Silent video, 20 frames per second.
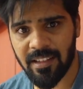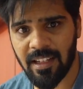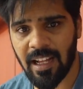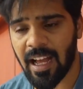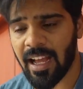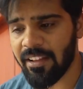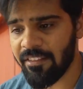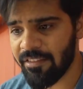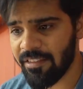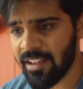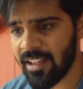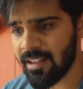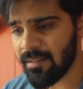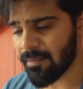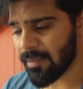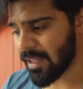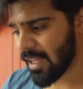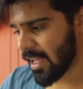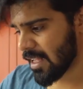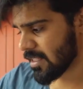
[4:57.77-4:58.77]
I feel
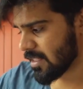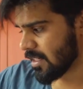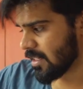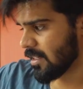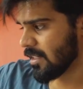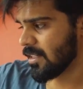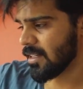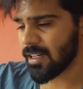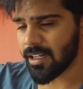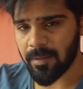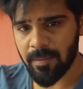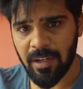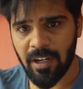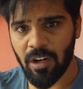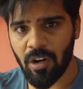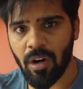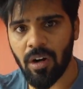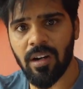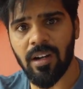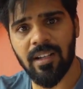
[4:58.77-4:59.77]
my hands are a little bit
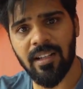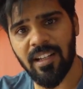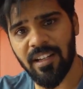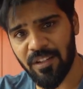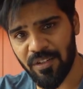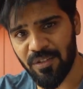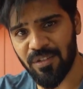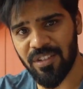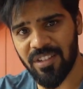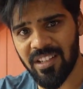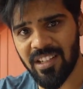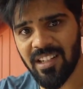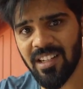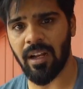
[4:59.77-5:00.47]
longer than usual,